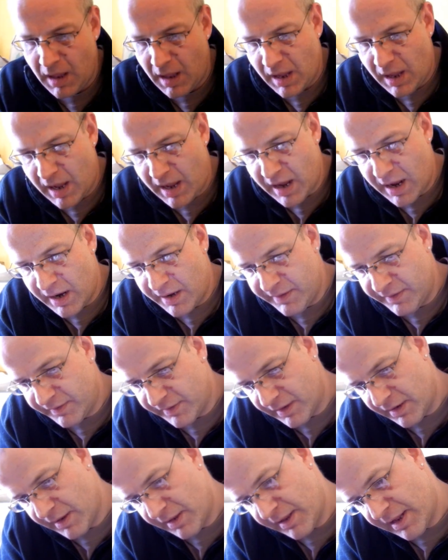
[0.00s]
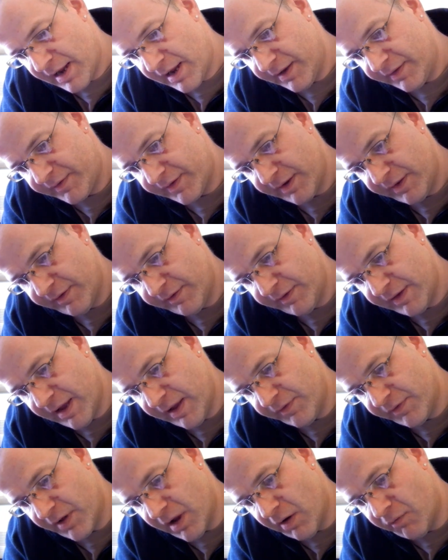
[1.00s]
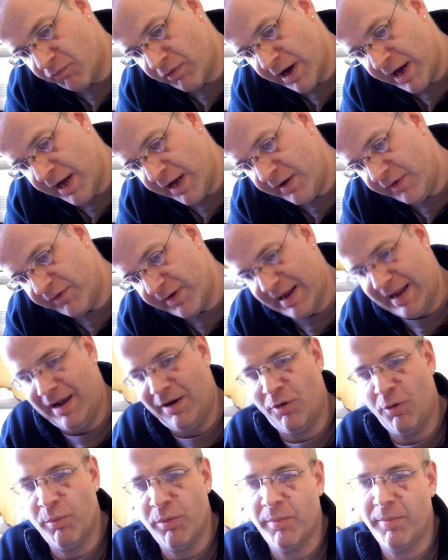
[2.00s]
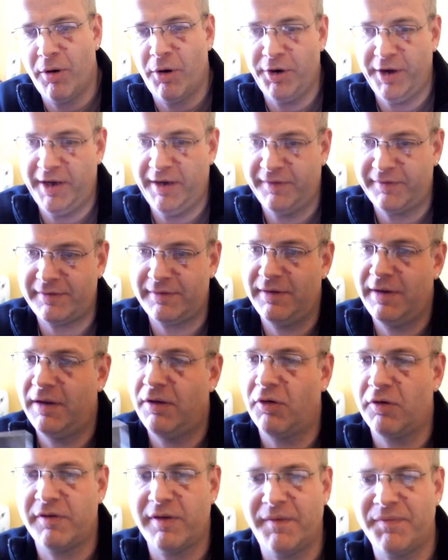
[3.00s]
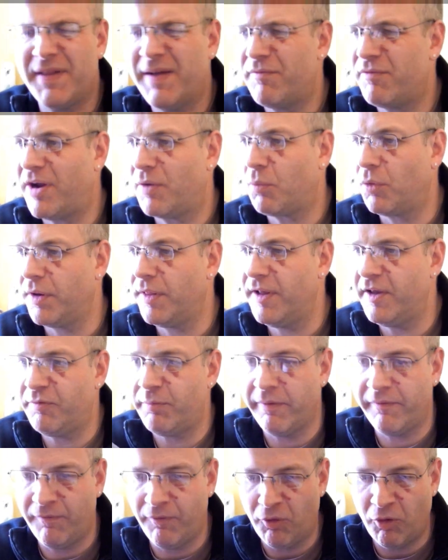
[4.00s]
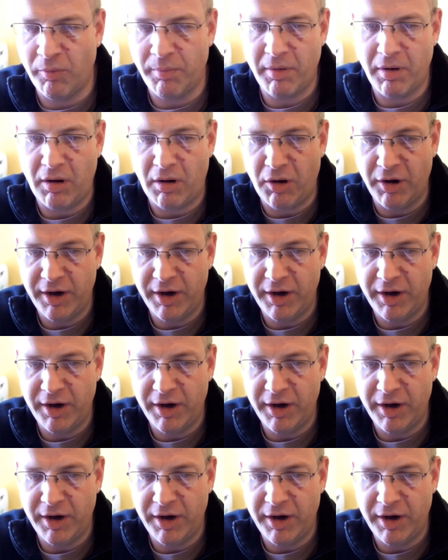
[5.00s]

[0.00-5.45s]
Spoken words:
and that says Arrange album on it. And like I said, I've never had one of these before, but